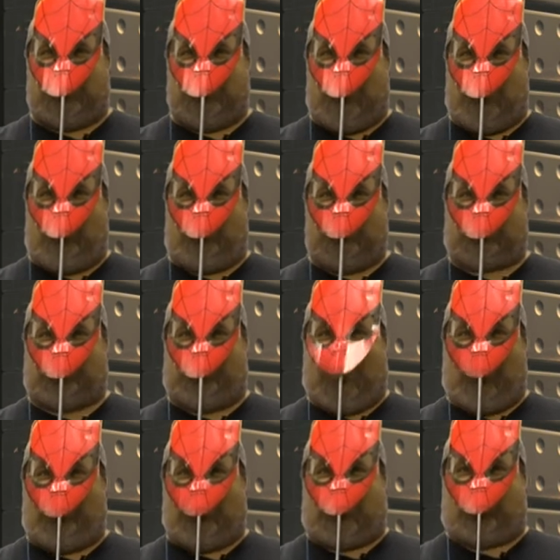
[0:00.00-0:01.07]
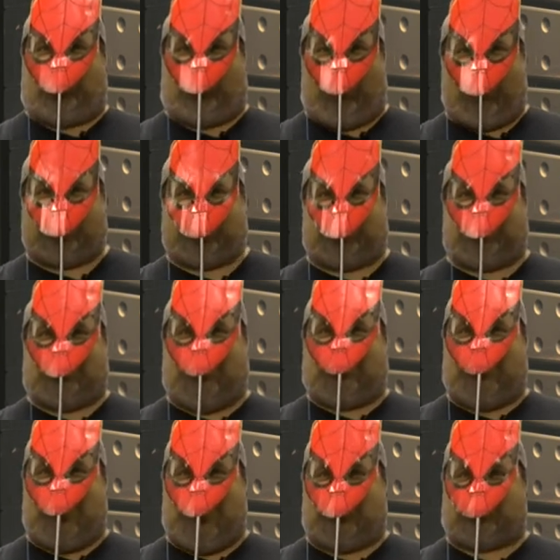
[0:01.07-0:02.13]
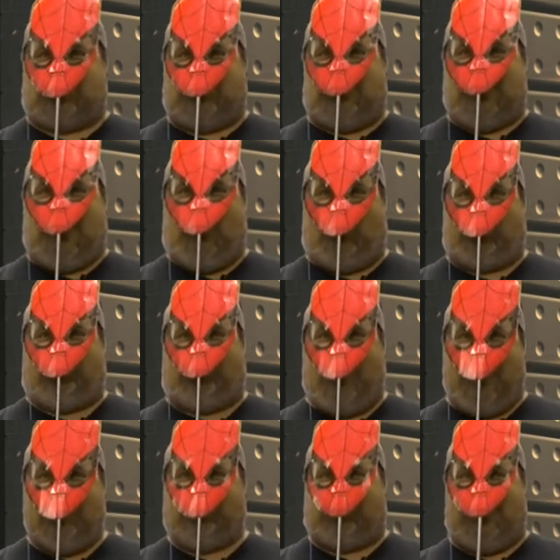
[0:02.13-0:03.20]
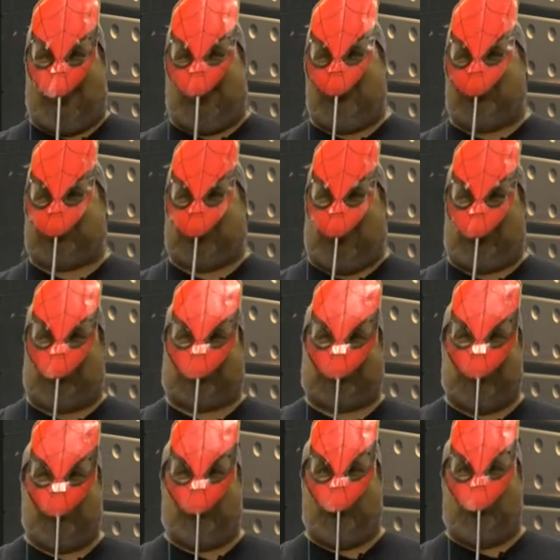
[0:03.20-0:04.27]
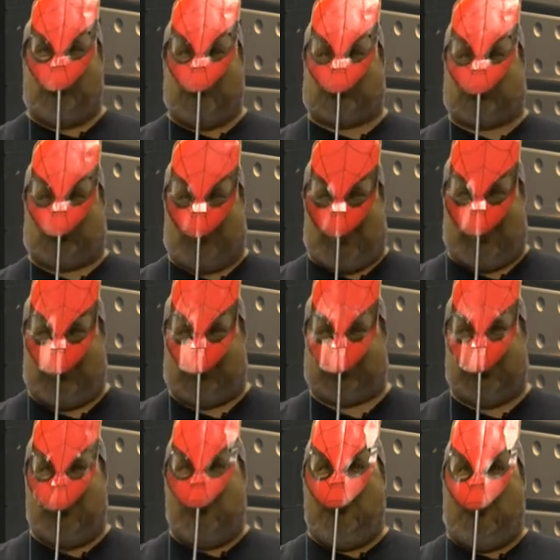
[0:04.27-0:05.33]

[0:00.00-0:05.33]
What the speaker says: and Elvis pelvic thrusts that they actually held bonfires a la Salem witch trials